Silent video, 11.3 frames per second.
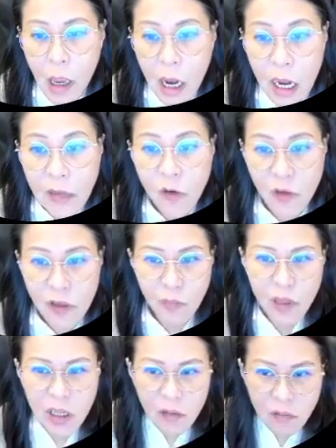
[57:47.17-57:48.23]
unless got
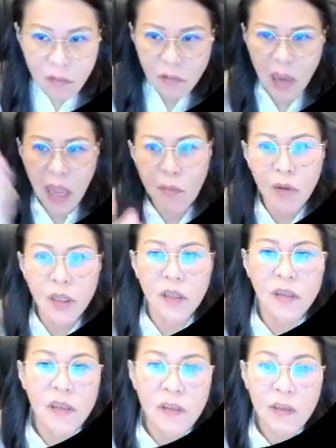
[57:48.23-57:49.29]
something hammer the
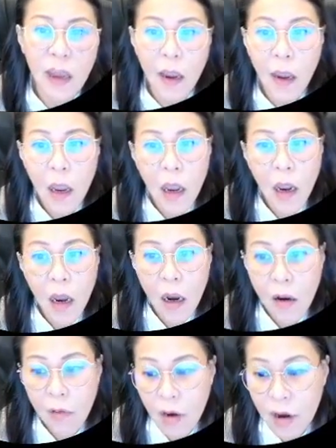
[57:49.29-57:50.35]
cheese
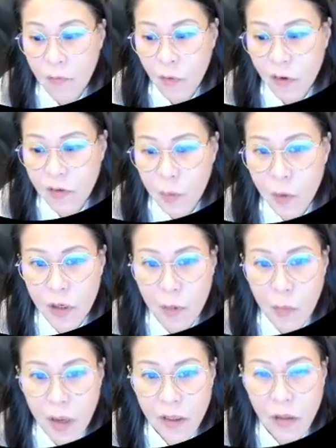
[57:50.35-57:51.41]
right for example the
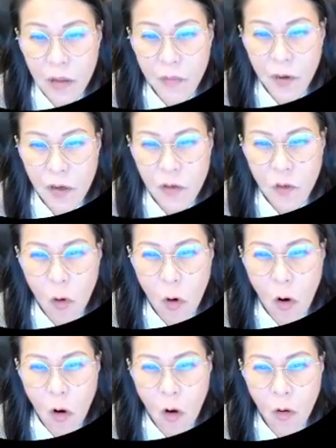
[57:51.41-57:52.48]
metal very
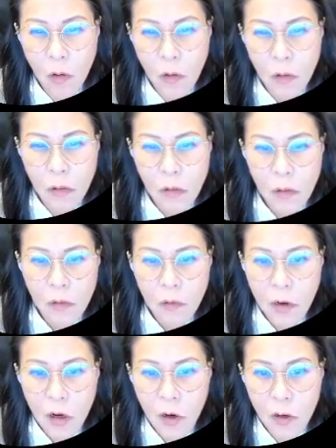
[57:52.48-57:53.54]
strong
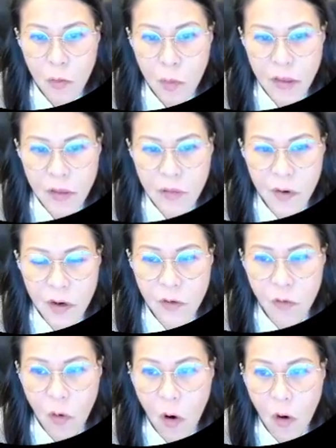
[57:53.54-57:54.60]
right not the metal very
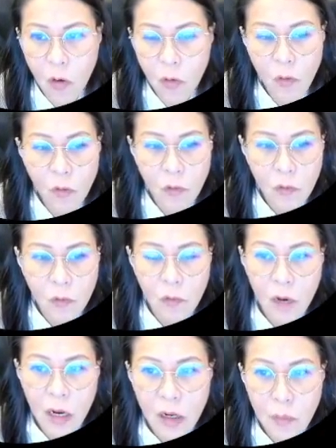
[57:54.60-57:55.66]
strong
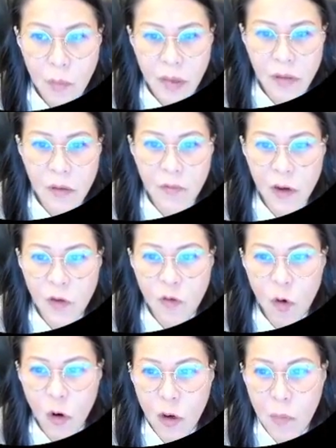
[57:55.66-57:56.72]
Right, the metal very
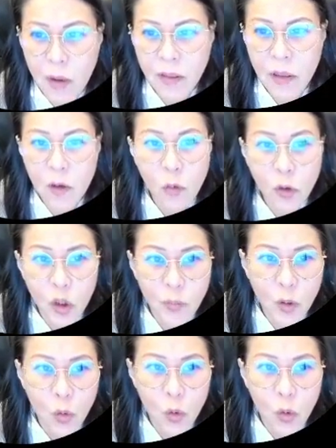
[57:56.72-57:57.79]
strong. The metal will chop
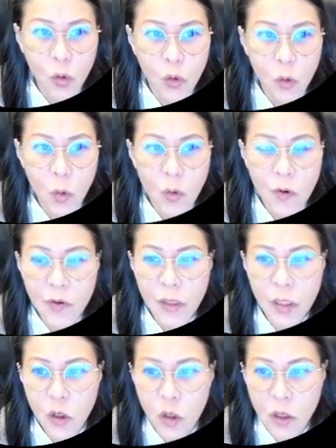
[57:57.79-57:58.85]
the wood. Don't worry,
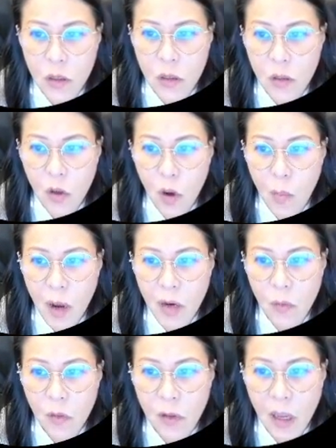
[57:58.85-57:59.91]
teacher. Your mother
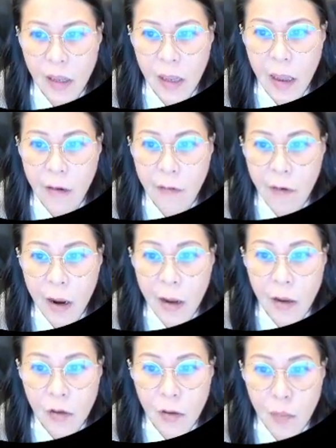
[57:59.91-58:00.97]
won't die young, right?
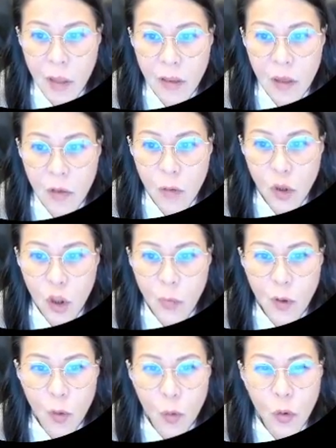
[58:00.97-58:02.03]
The metal will chop
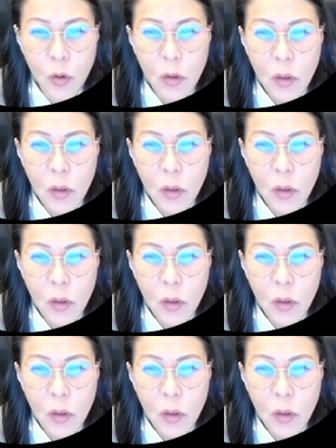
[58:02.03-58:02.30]
the wood.